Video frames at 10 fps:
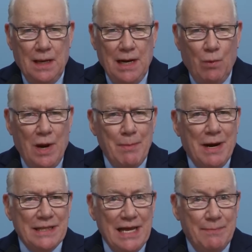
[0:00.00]
Now, why
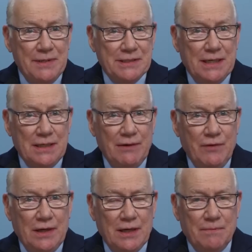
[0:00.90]
might that be
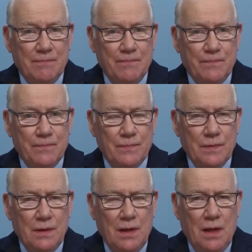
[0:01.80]
significant?
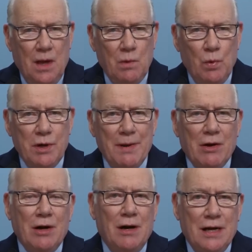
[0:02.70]
Well, what
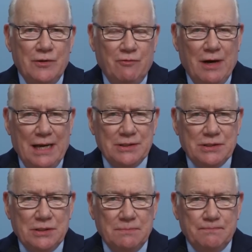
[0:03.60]
about contrast?